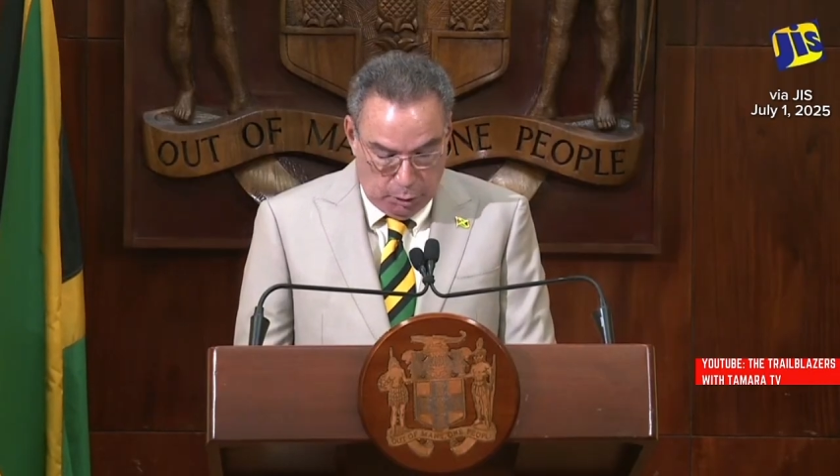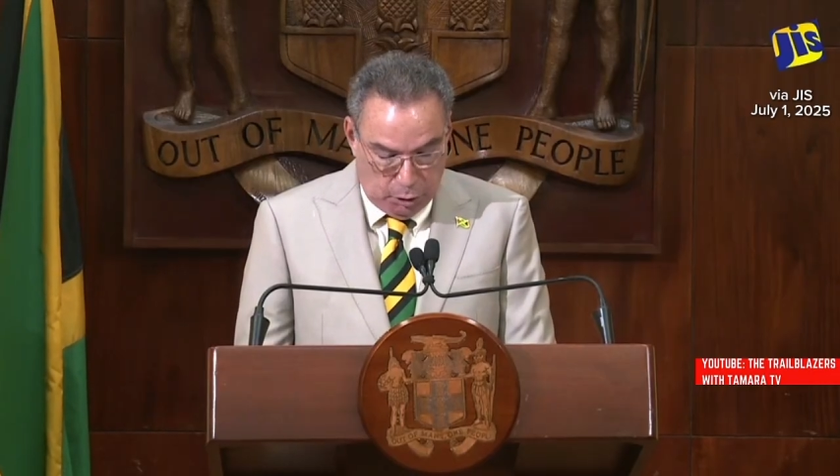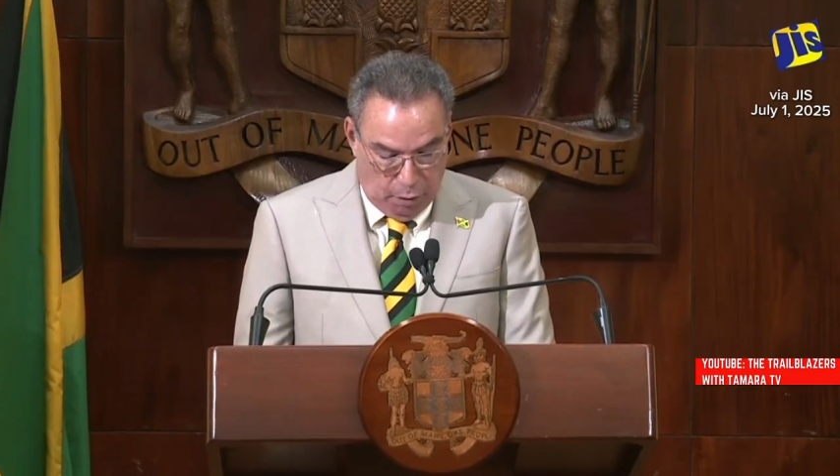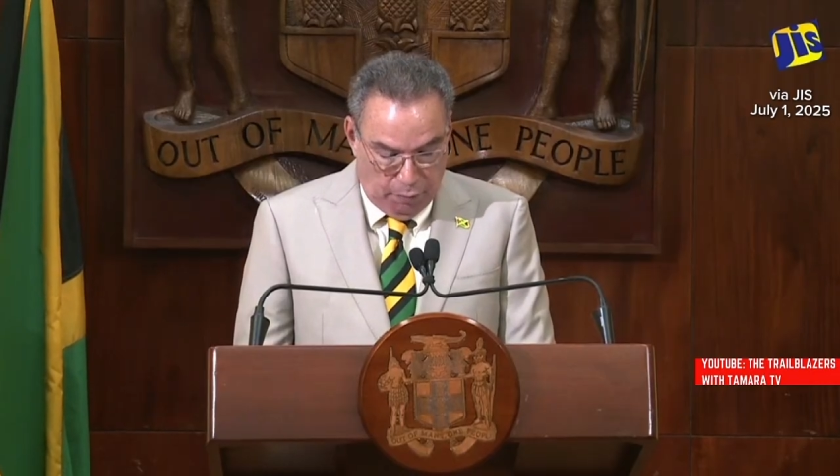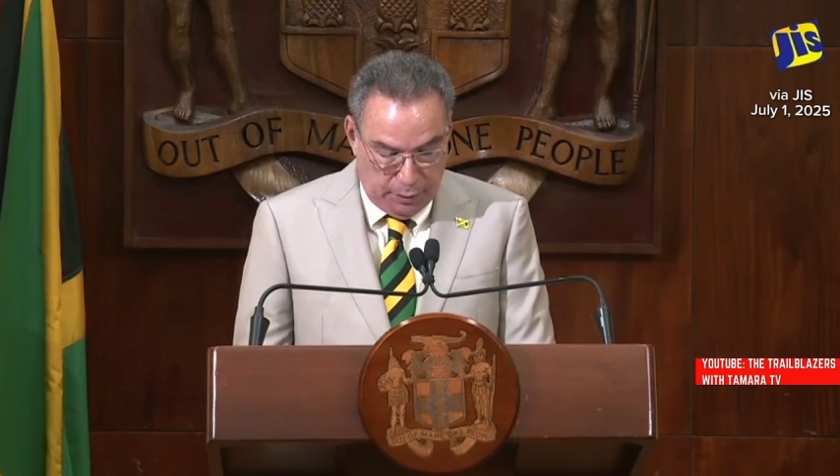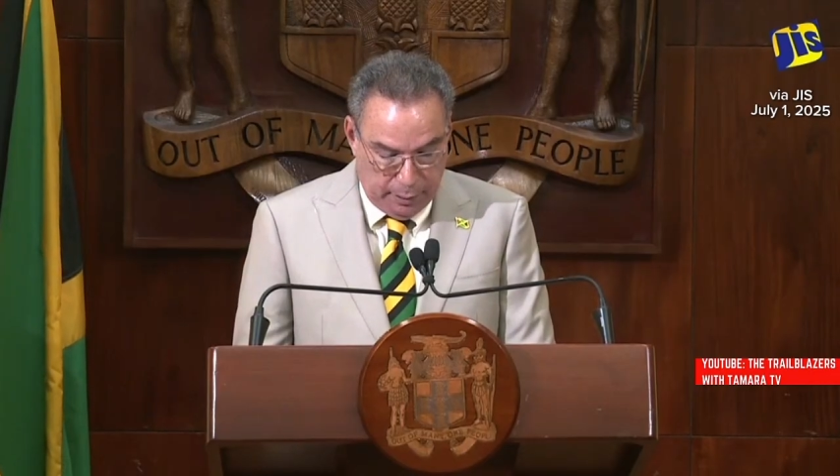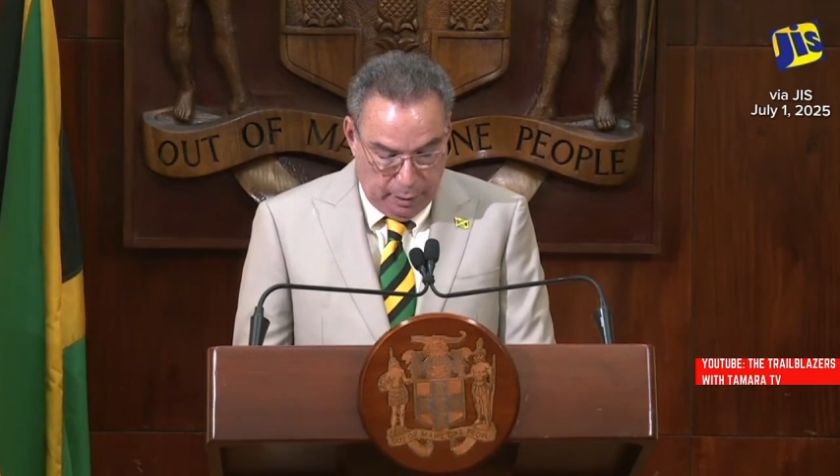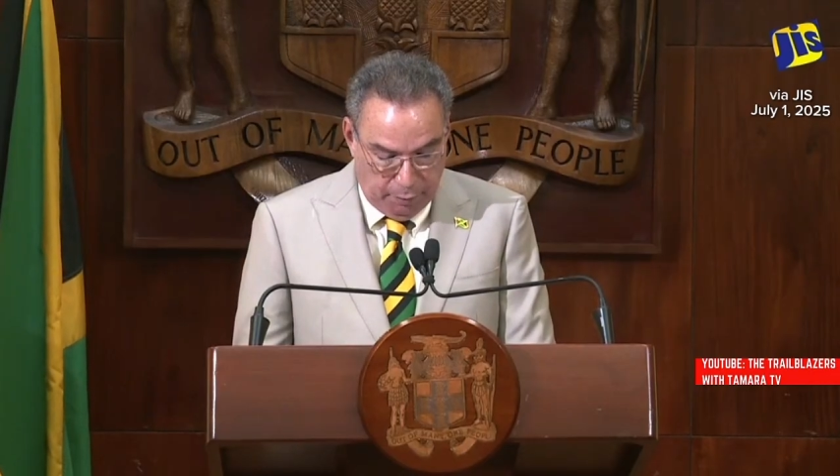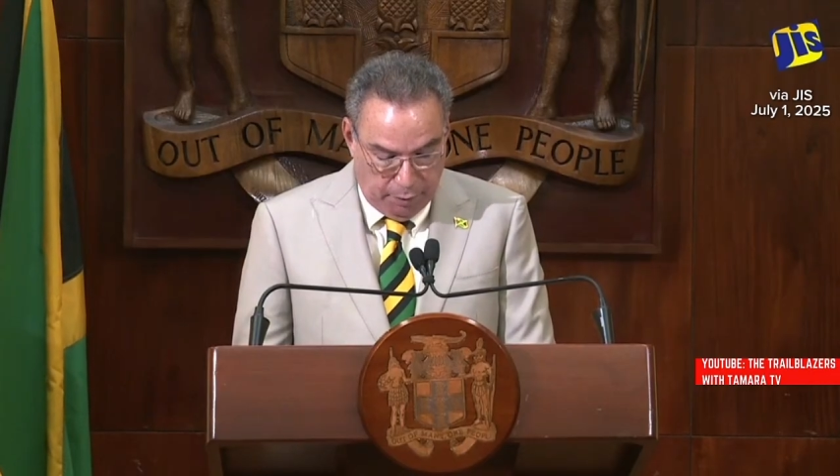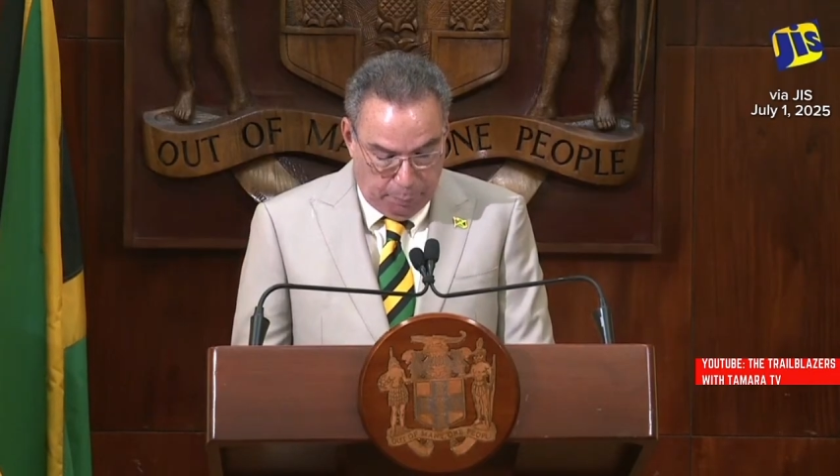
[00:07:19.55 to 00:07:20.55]
to service
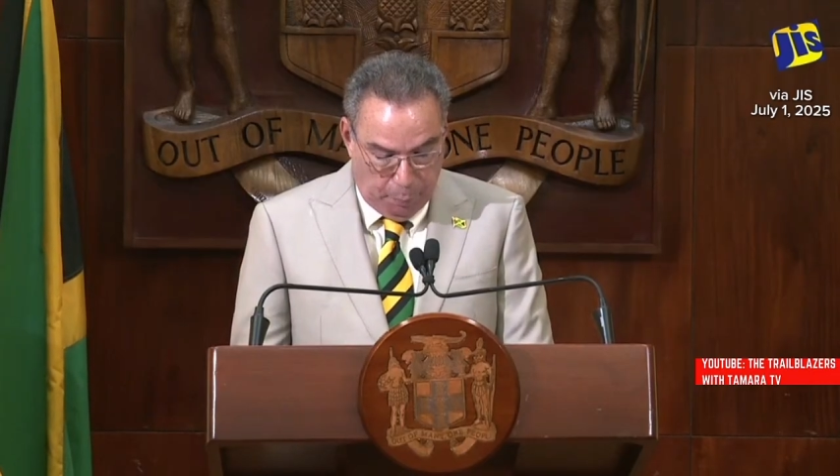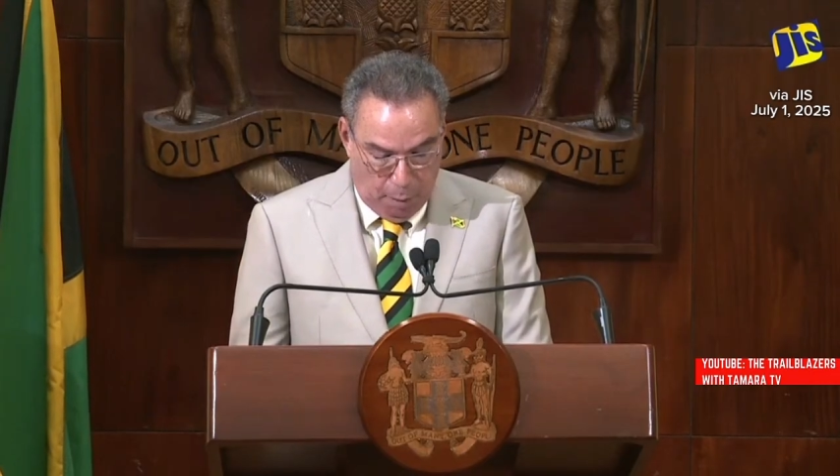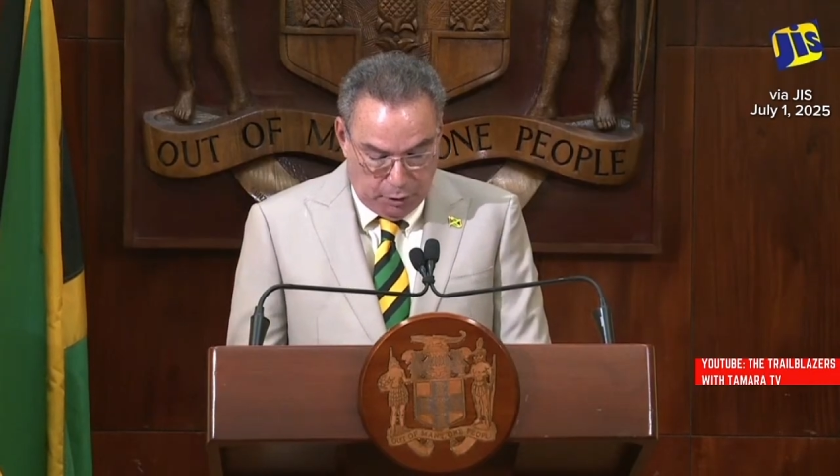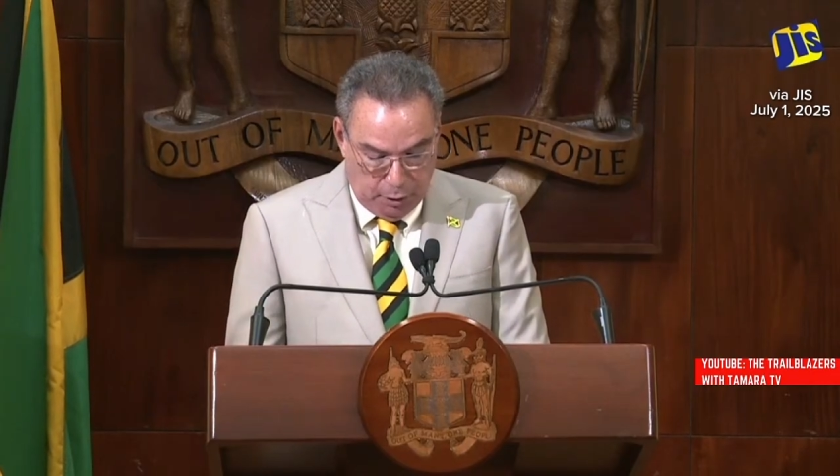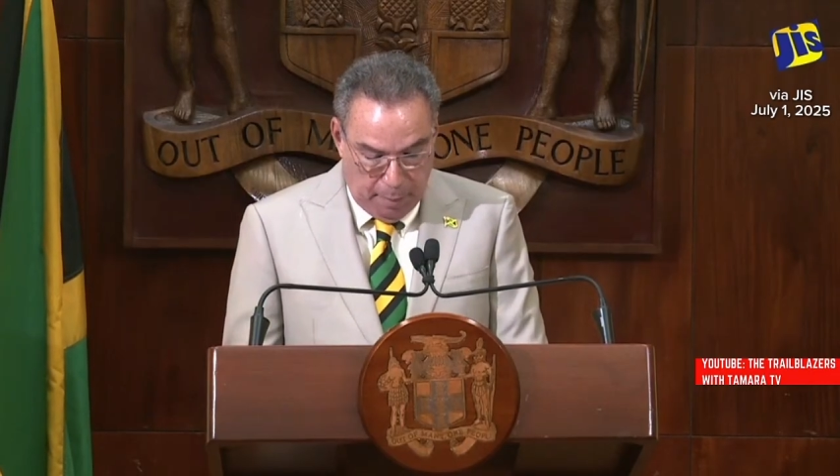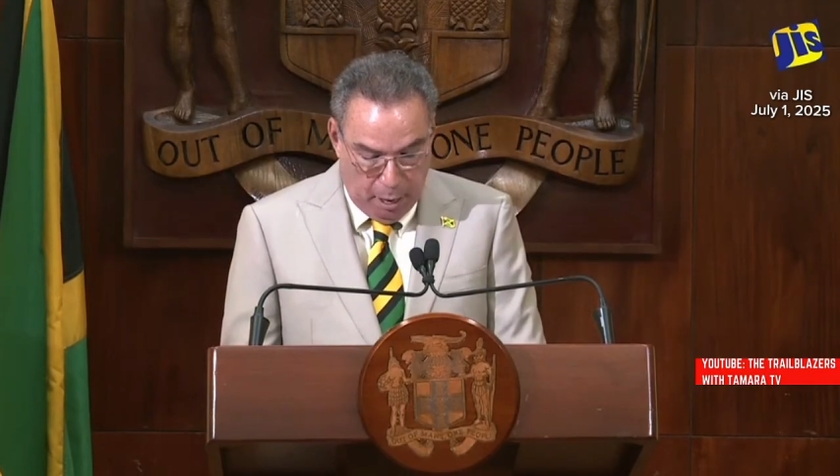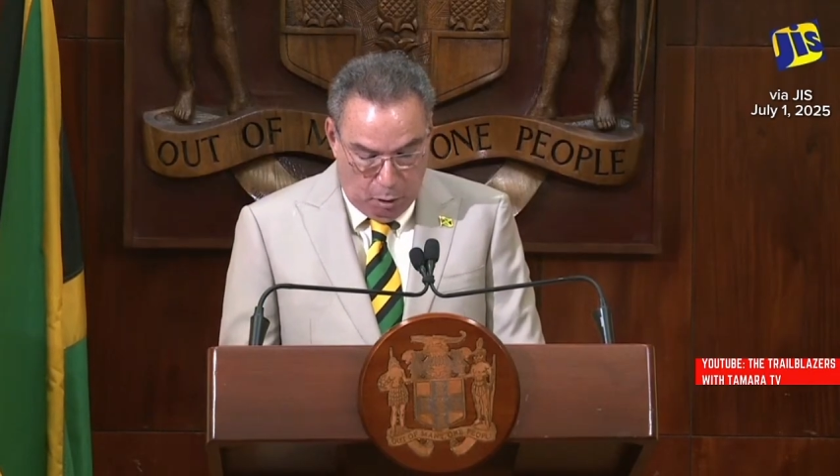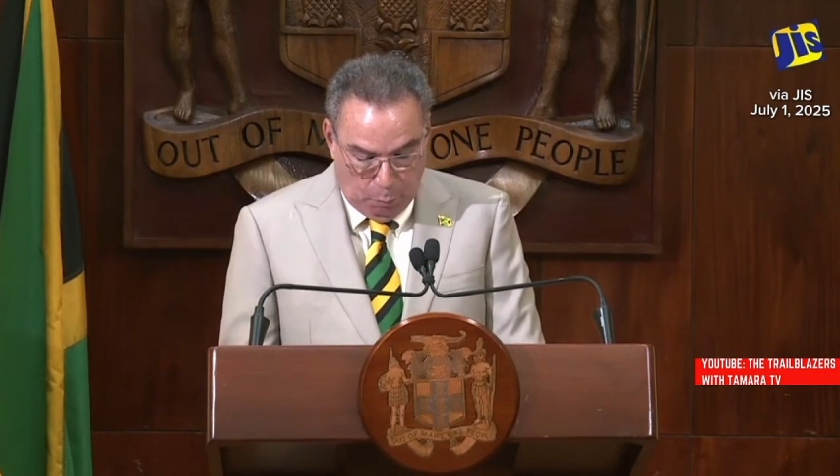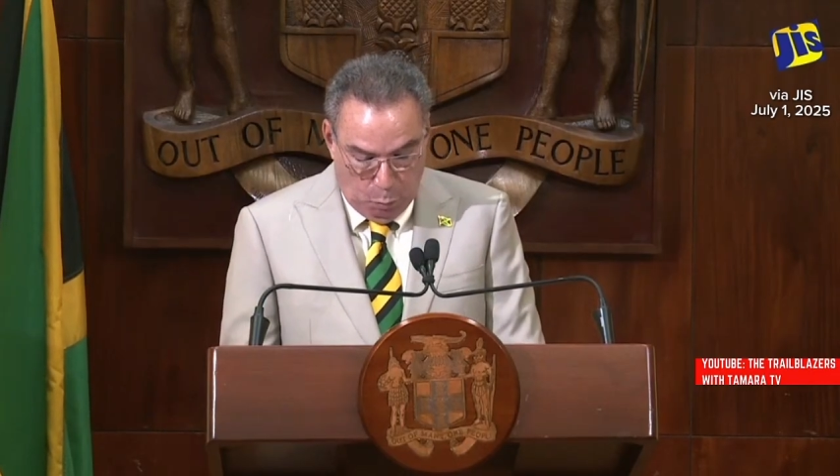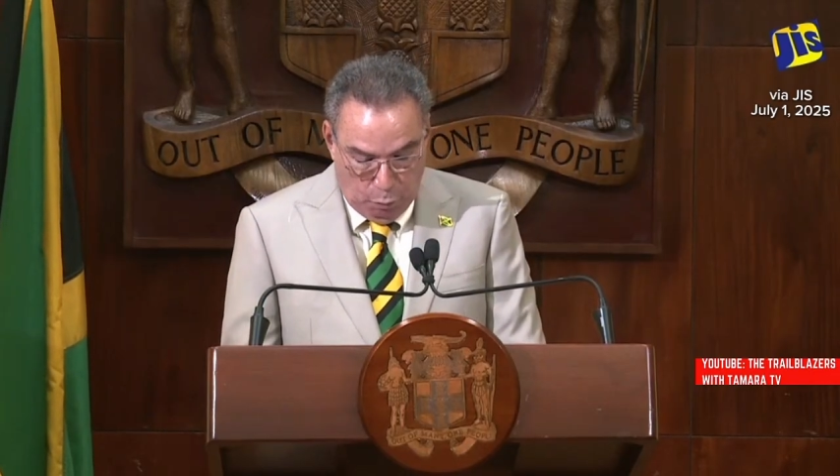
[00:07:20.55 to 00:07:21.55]
delivery prompted by
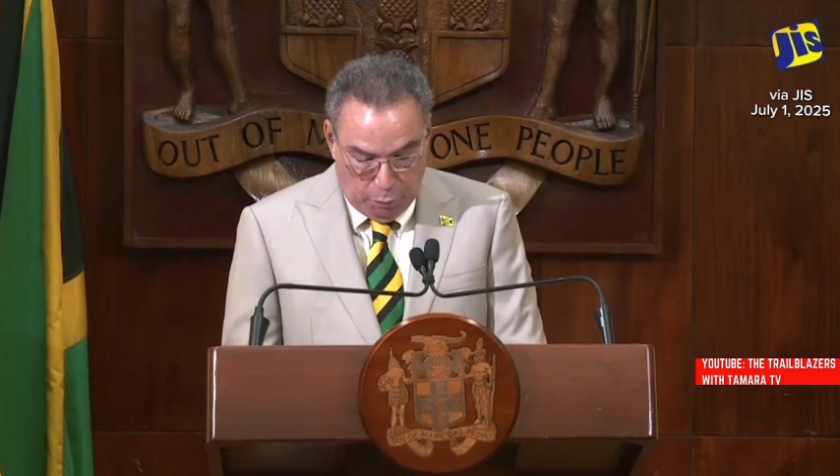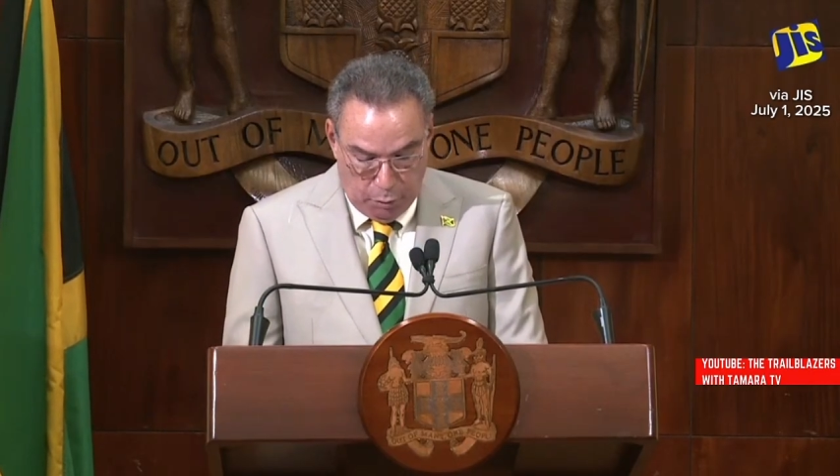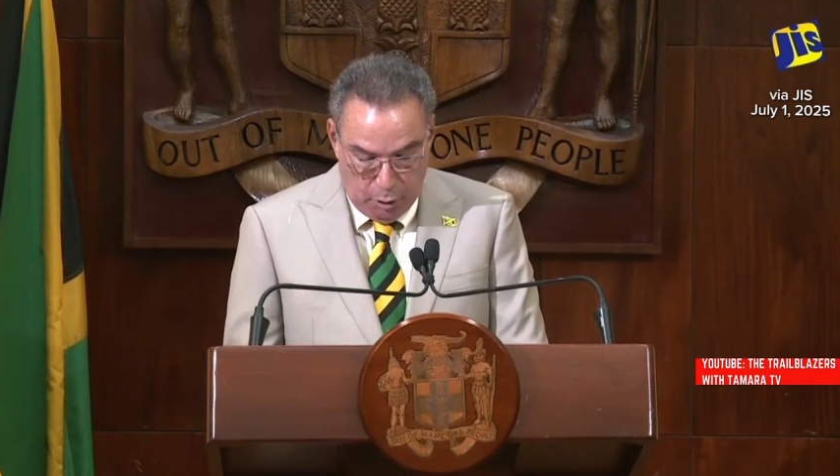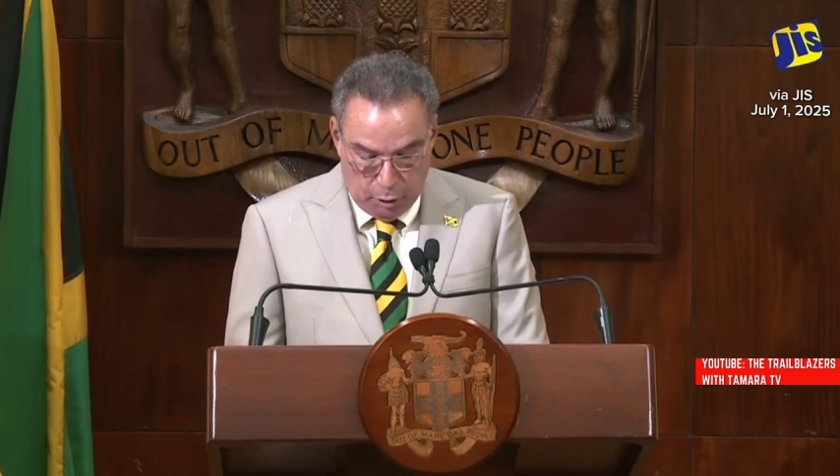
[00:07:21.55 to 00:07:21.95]
our move